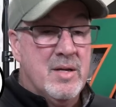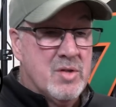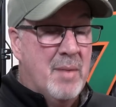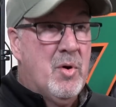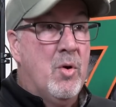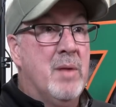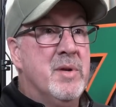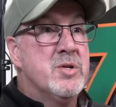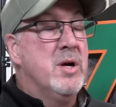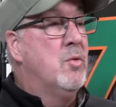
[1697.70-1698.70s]
So I'm going up
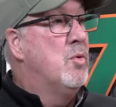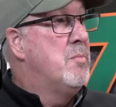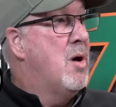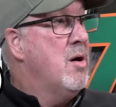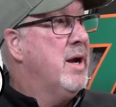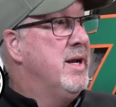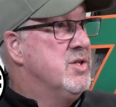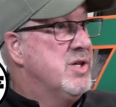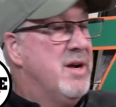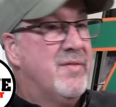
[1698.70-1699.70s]
in the trailer. Well, Mark
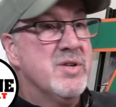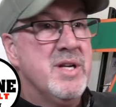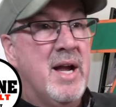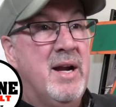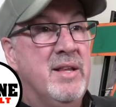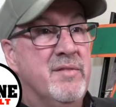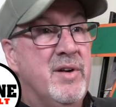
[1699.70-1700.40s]
and Jeff are standing at the